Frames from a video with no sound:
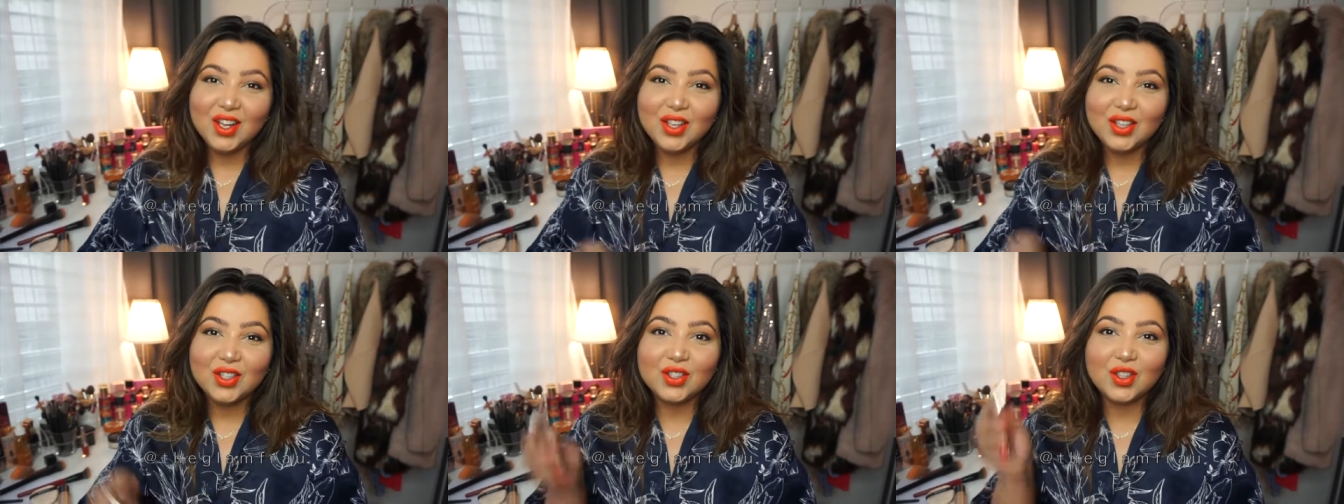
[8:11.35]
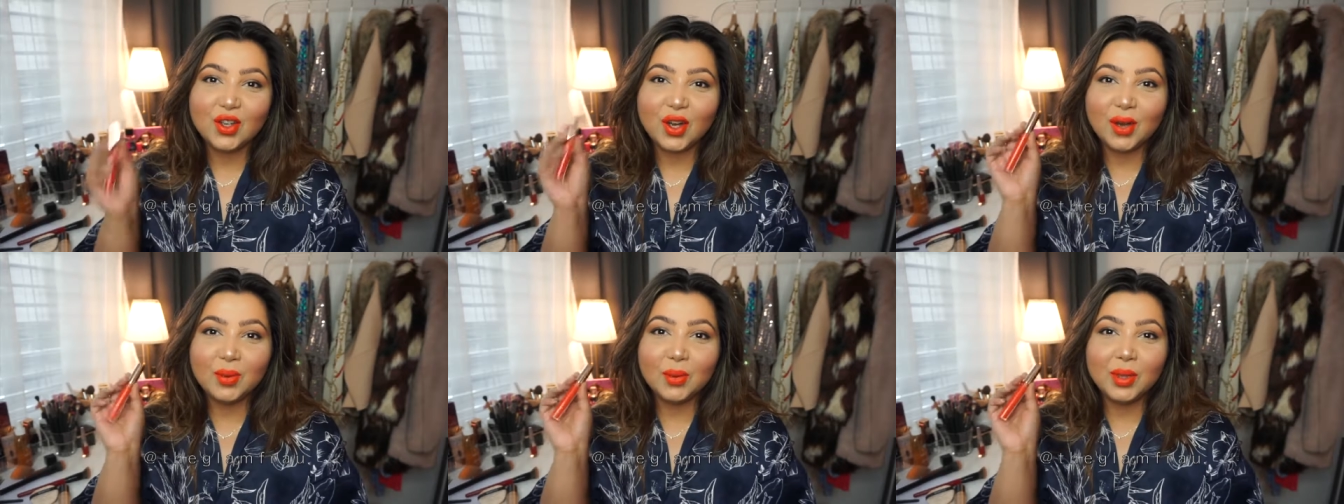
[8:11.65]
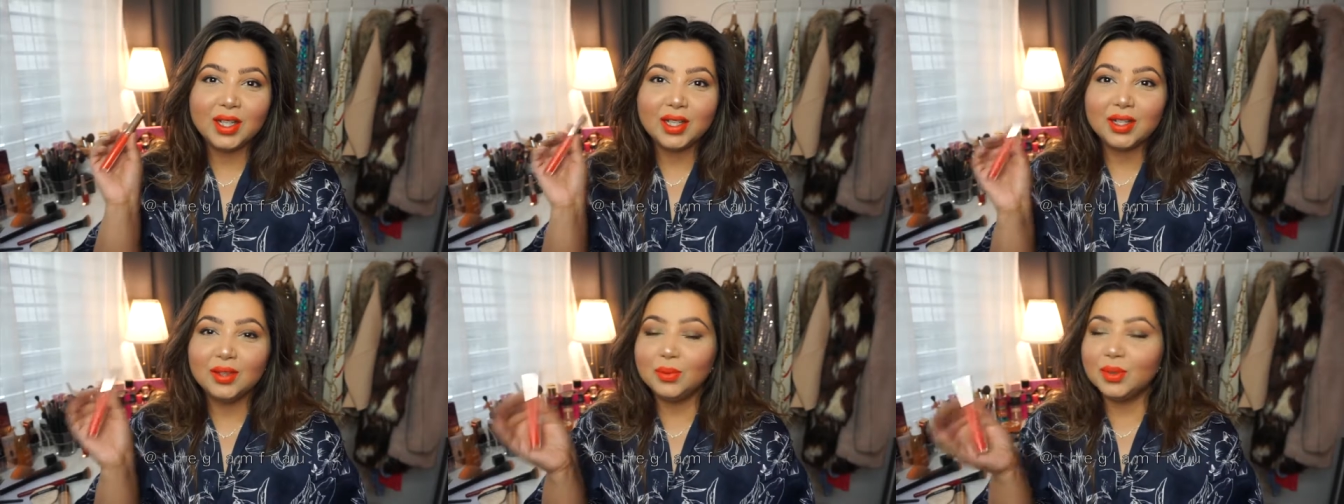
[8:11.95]
So I
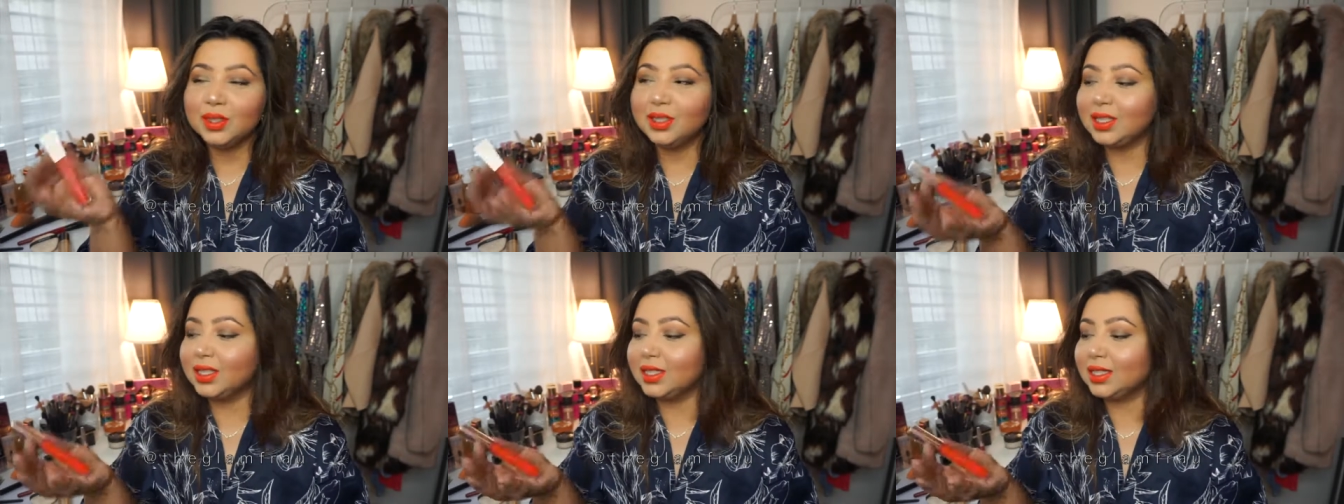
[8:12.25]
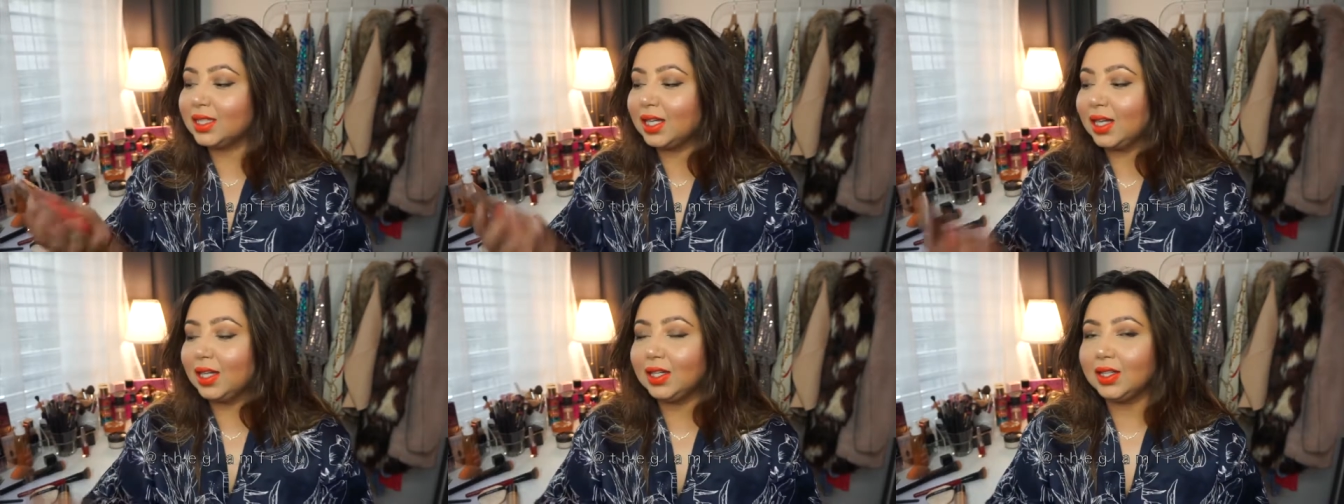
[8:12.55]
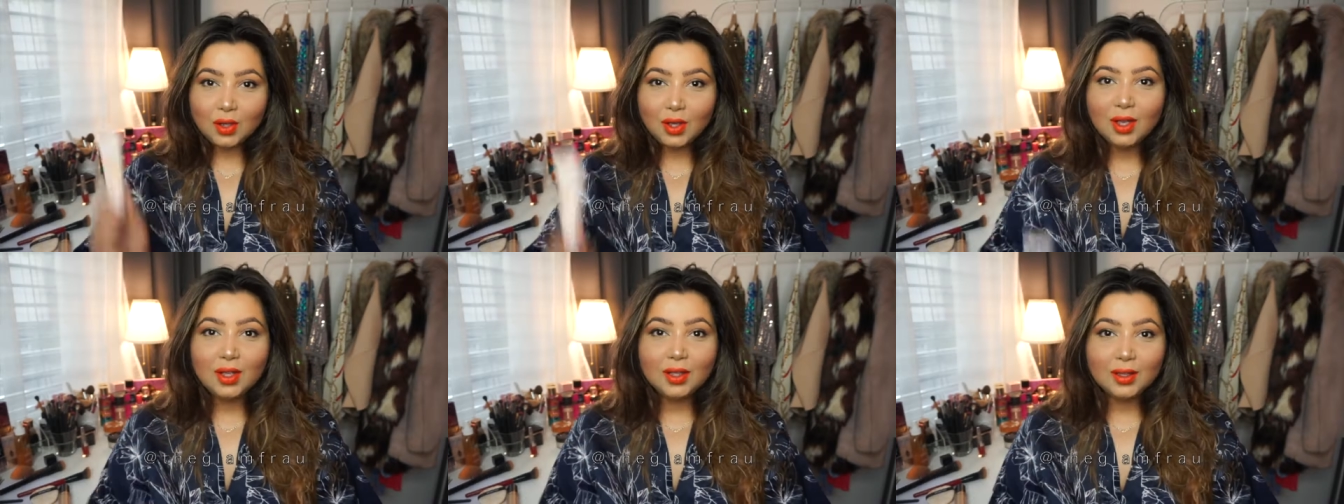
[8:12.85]
went in with this color.
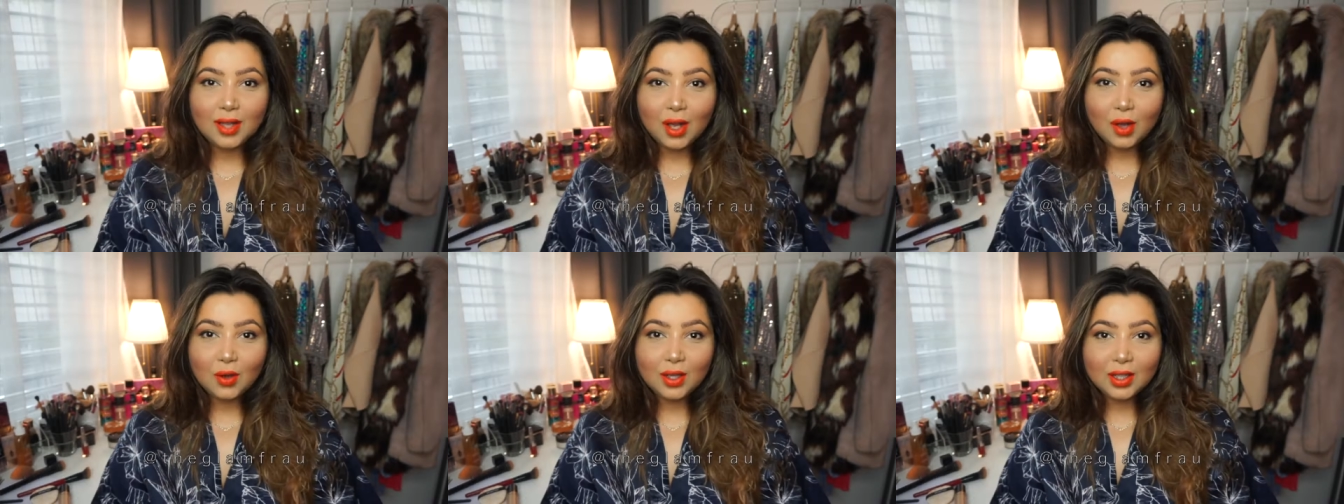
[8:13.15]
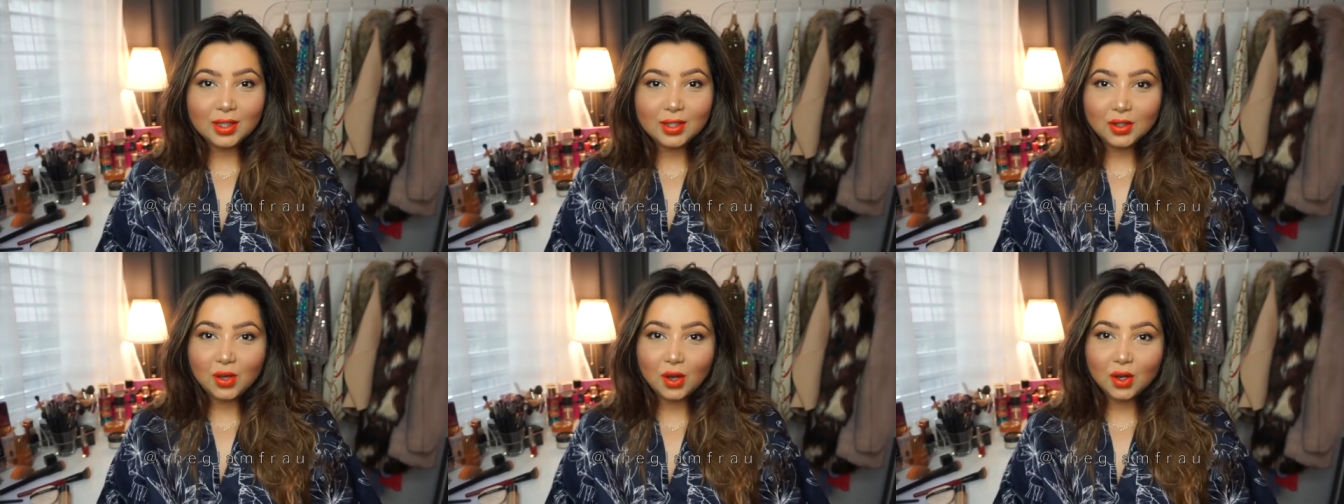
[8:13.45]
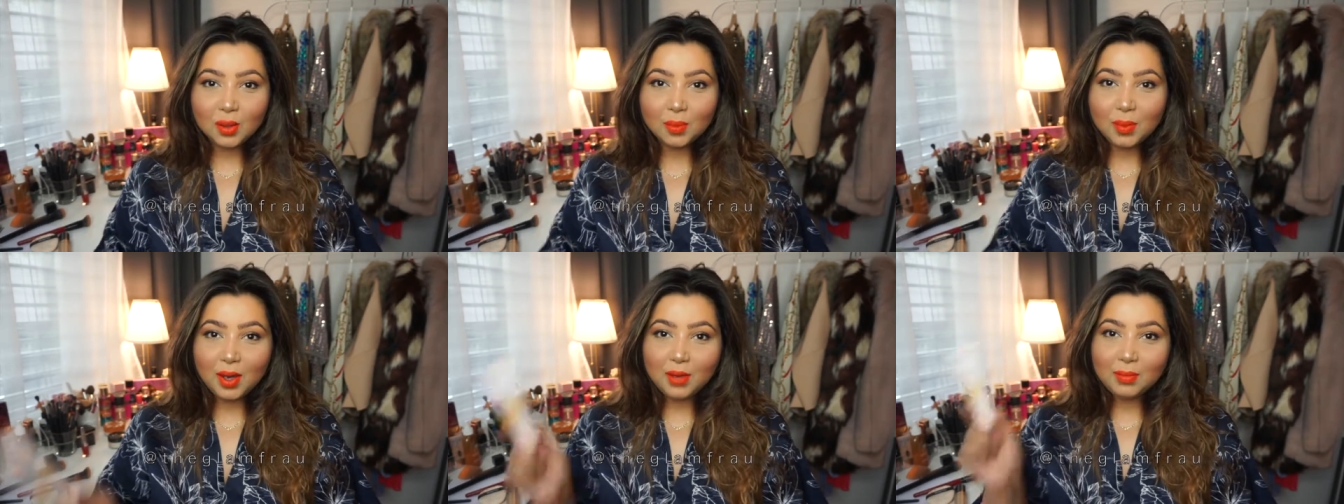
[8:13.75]
Now let's talk
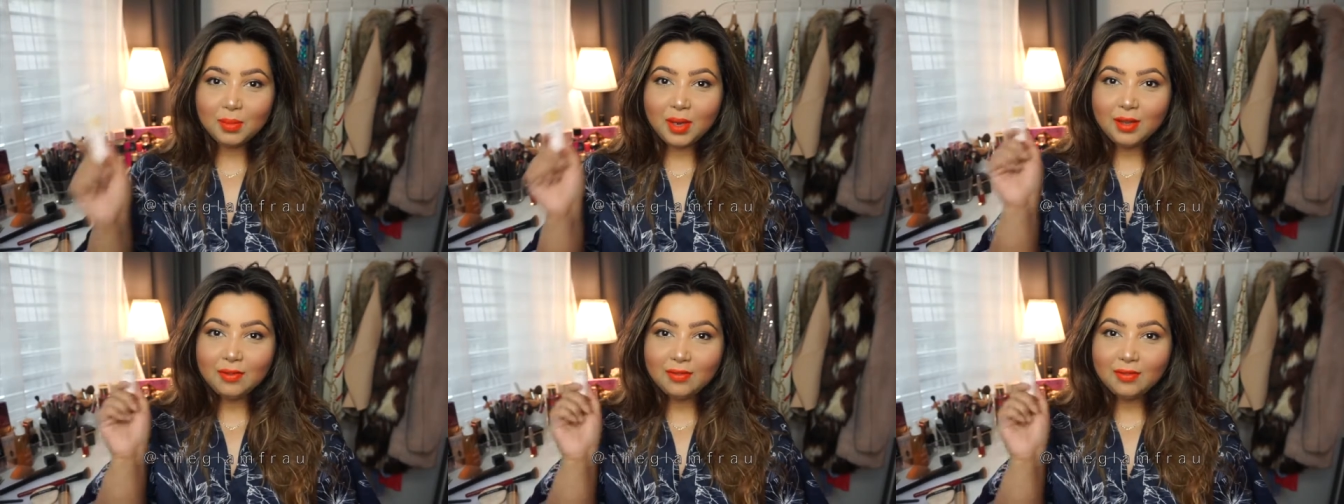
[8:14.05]
about my